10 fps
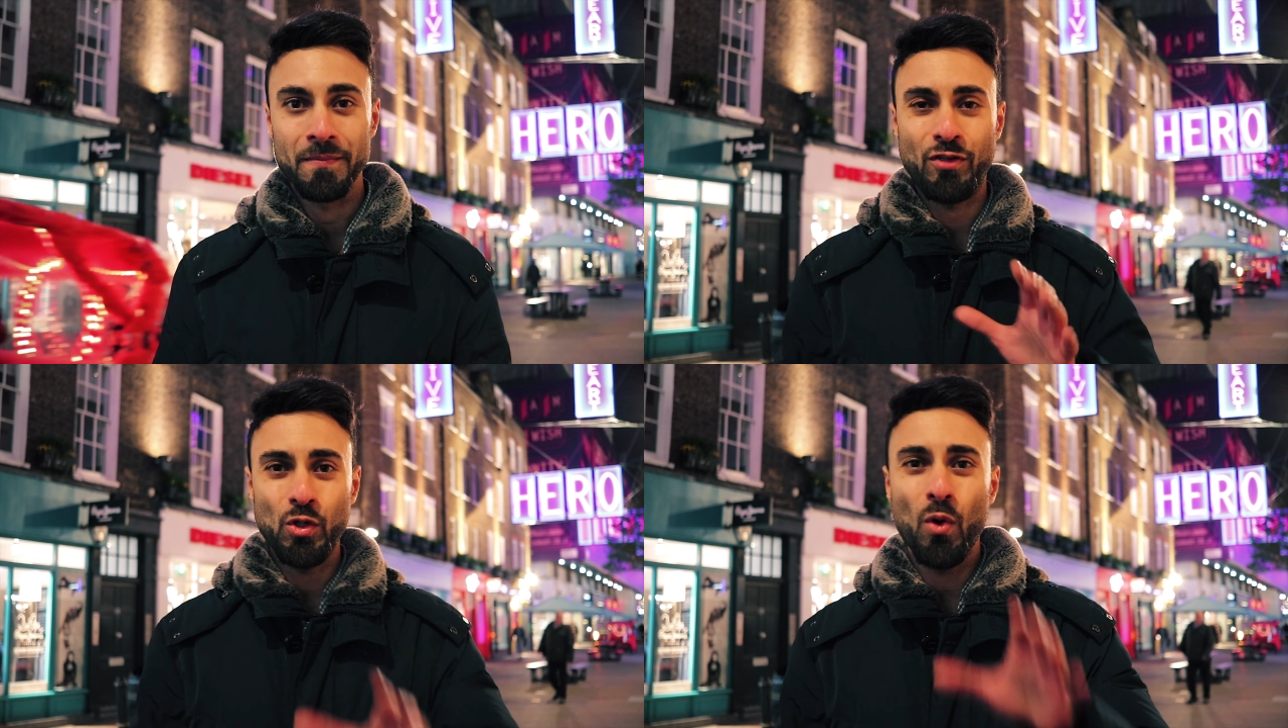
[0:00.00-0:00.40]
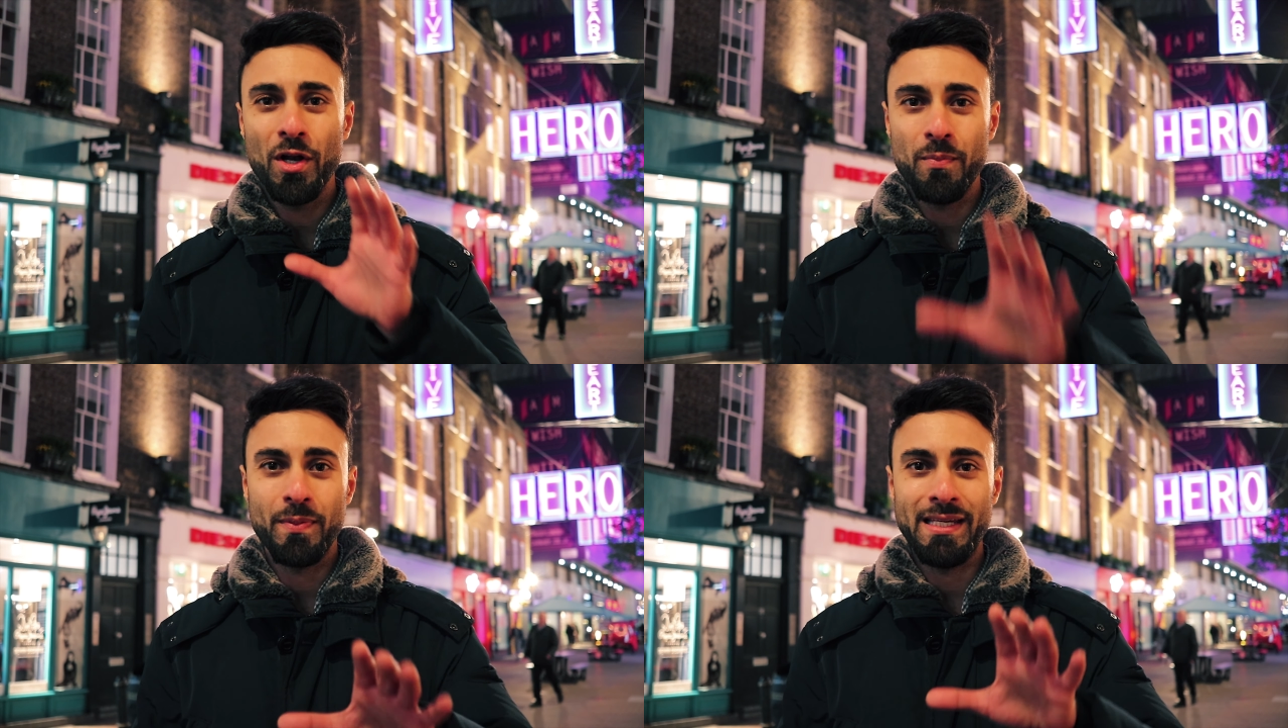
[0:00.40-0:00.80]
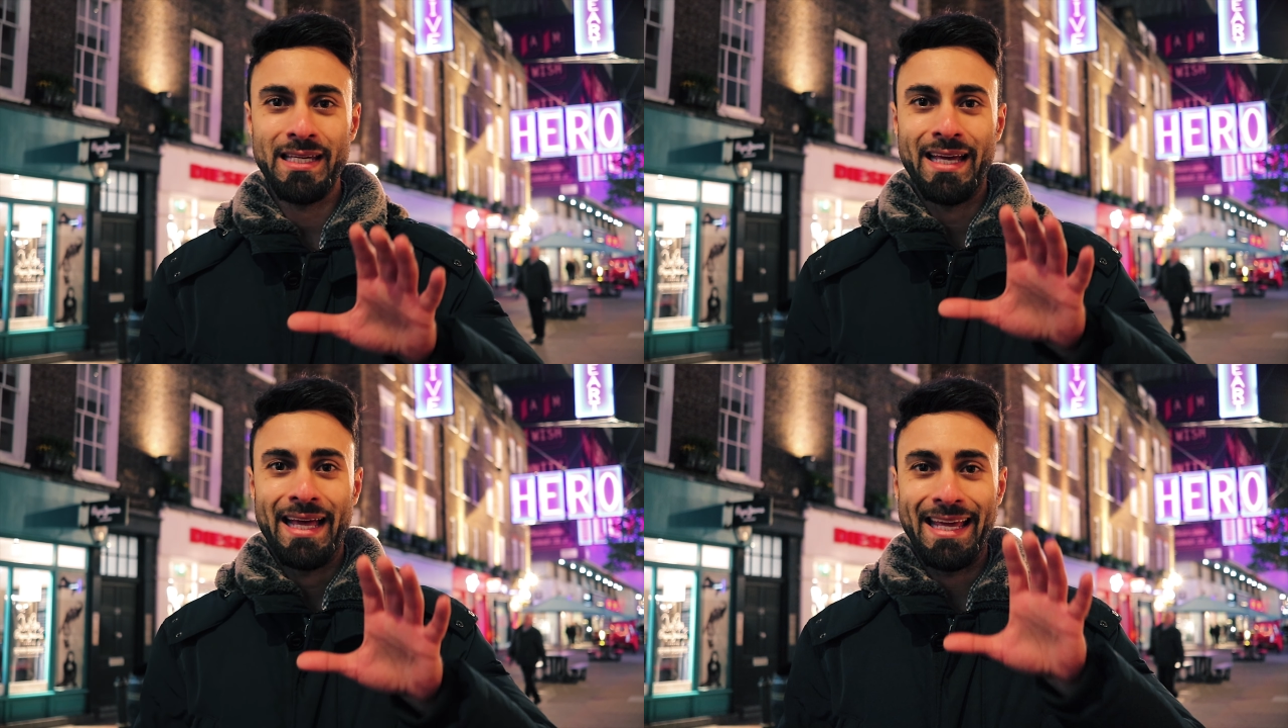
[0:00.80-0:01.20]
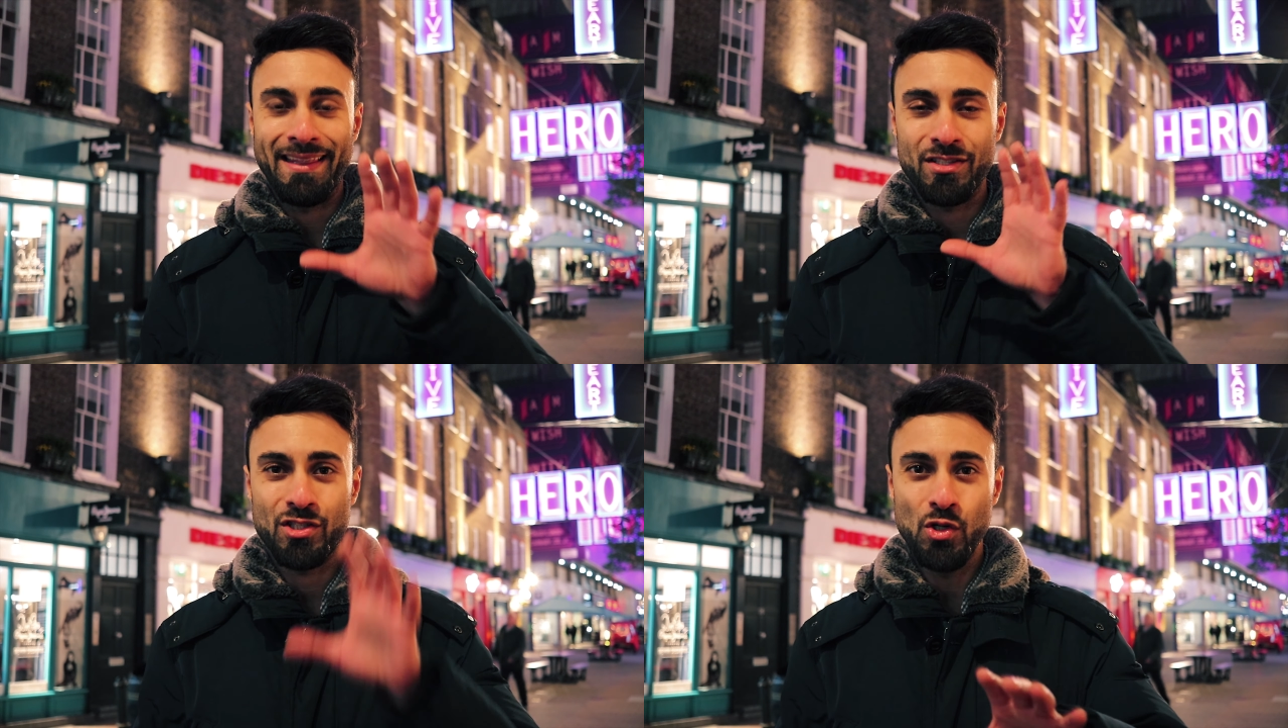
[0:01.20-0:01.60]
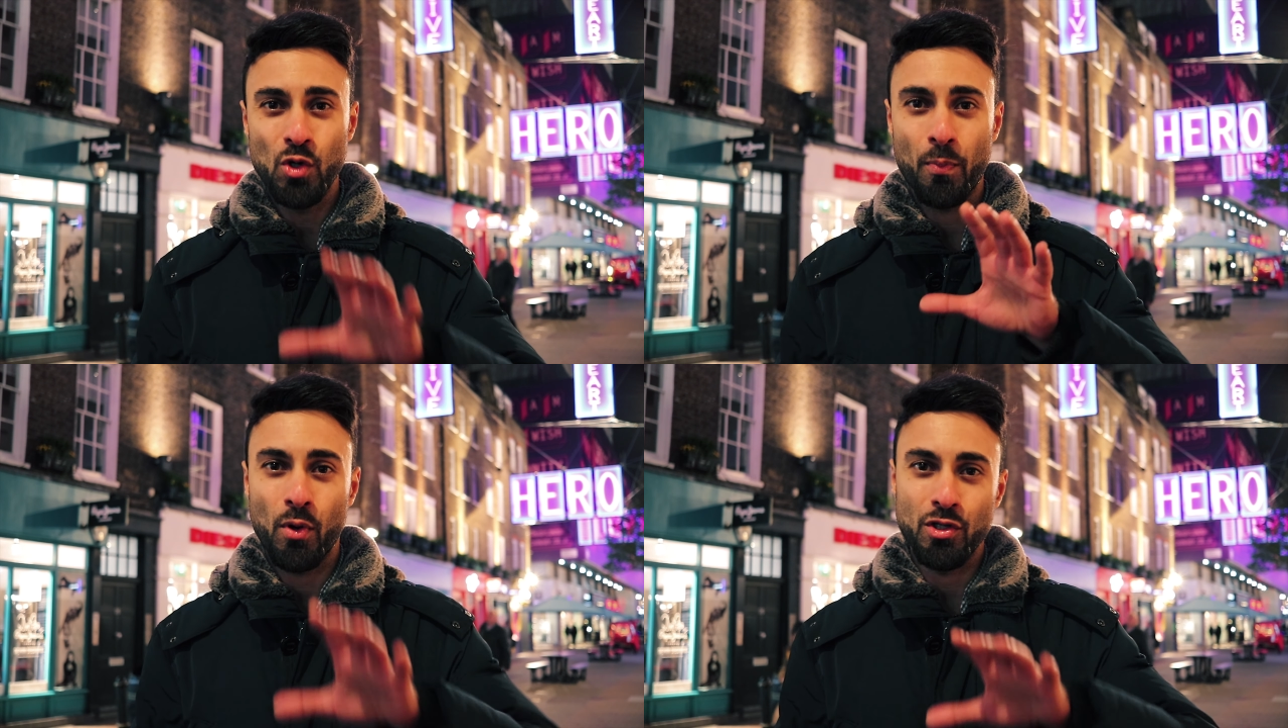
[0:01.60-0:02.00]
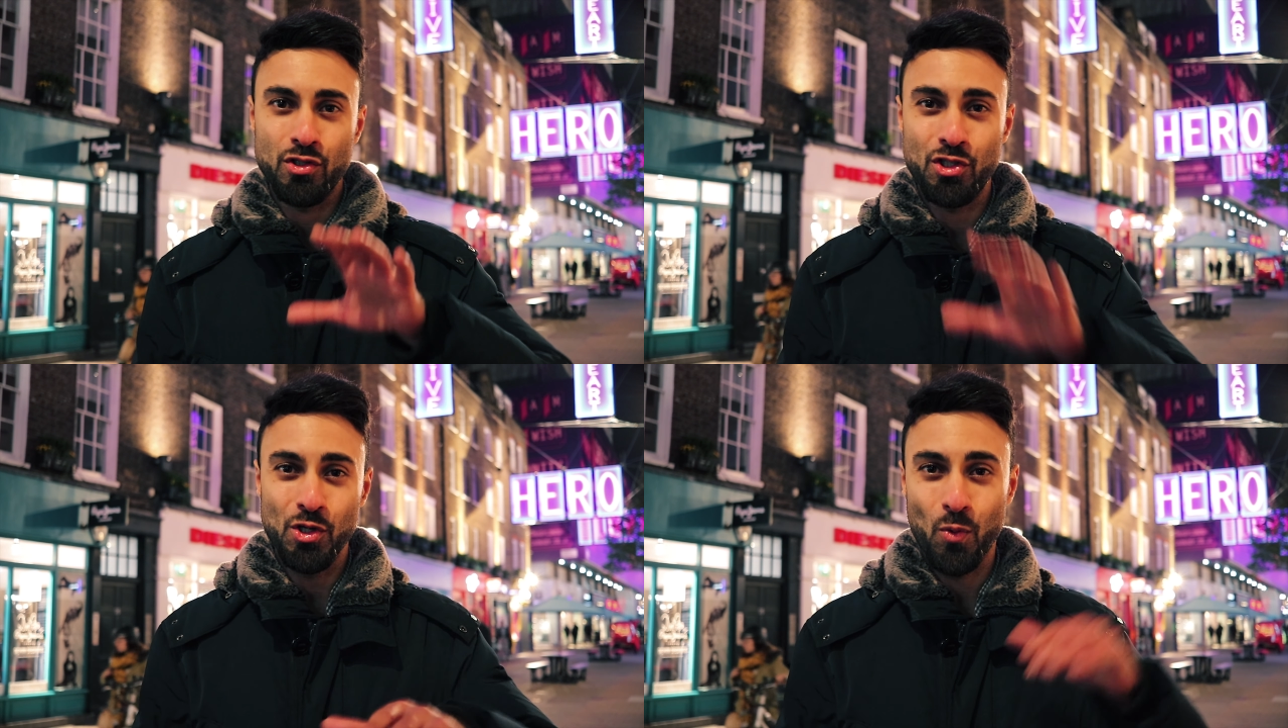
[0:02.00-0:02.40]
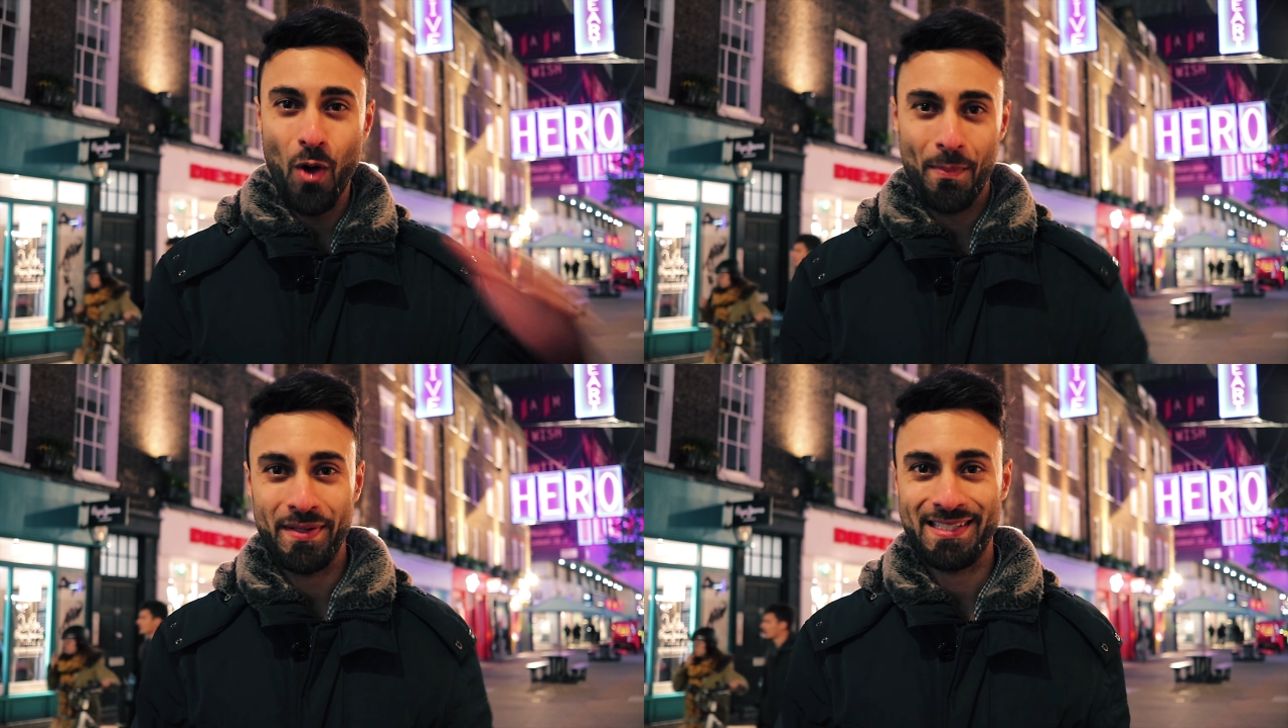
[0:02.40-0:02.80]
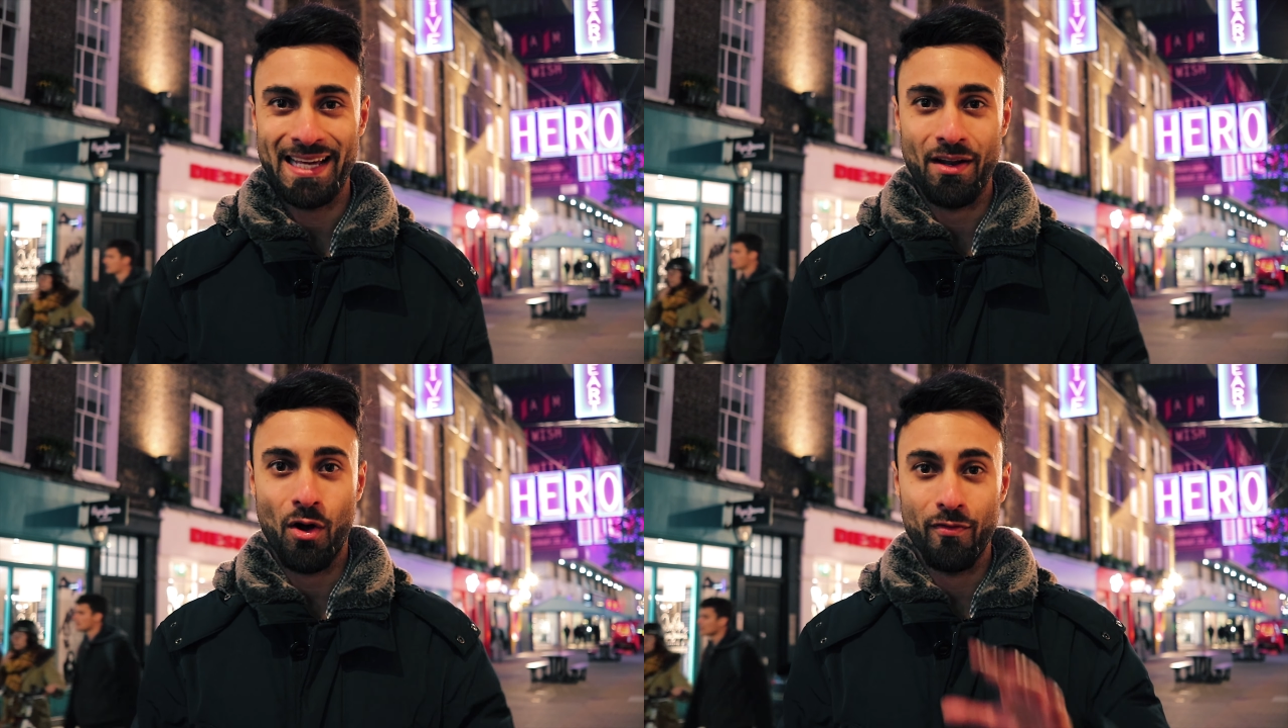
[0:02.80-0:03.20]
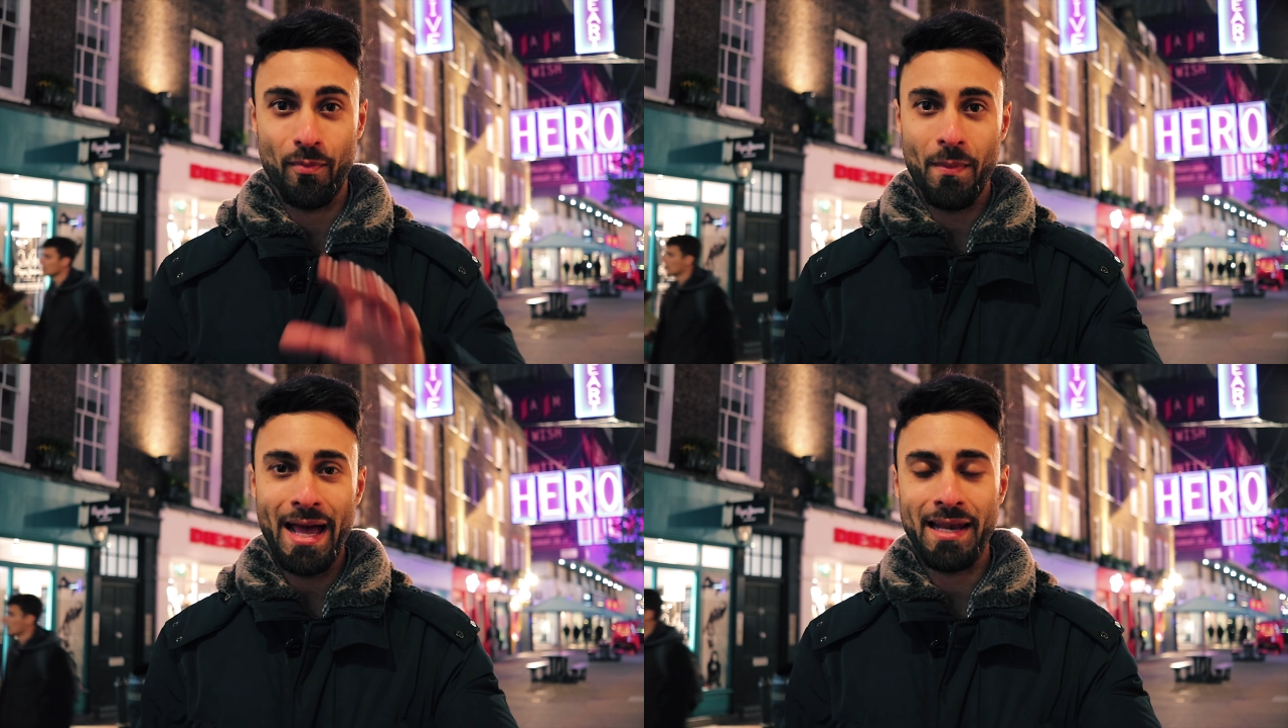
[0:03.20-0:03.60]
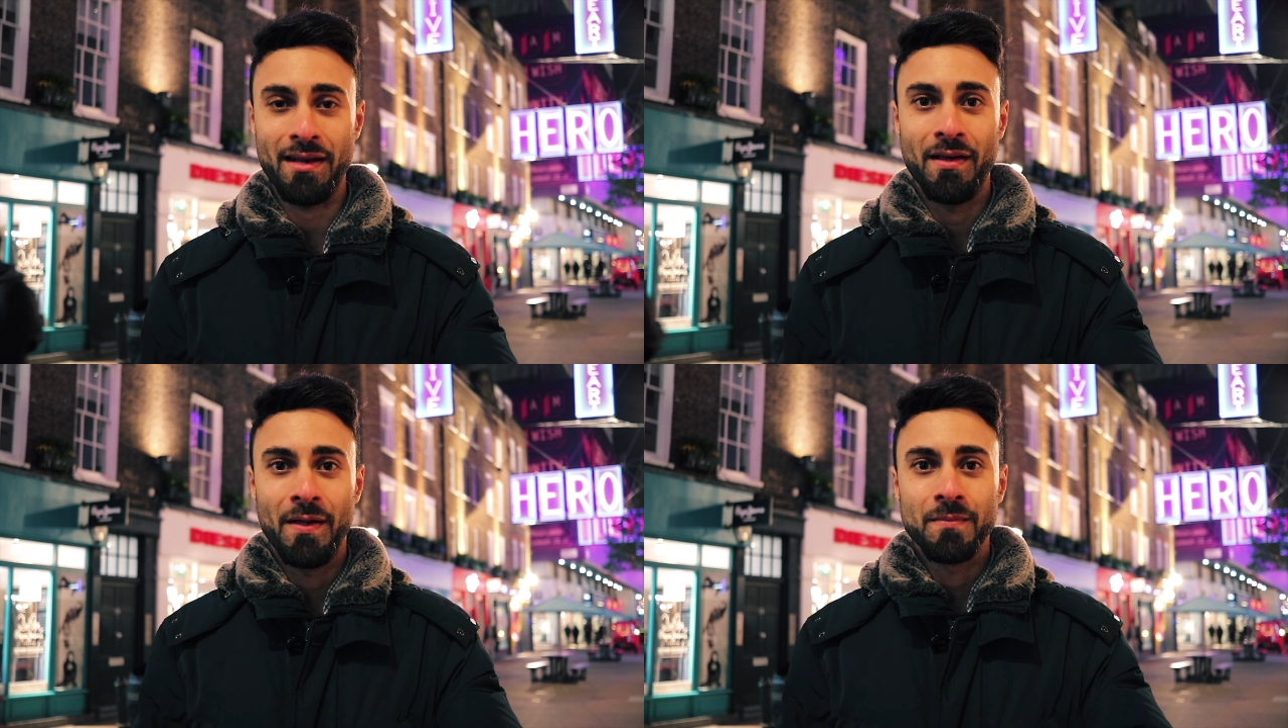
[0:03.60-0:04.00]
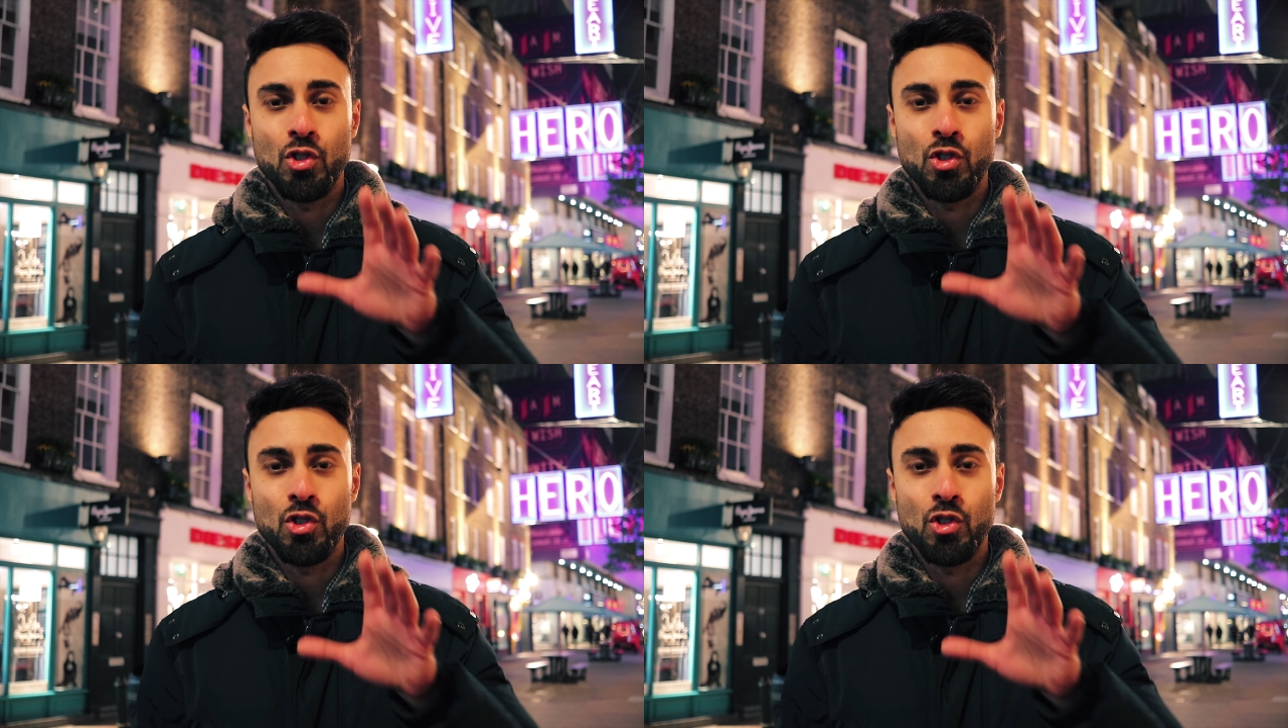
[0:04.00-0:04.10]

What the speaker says: If you want to be in the 0.01% of men,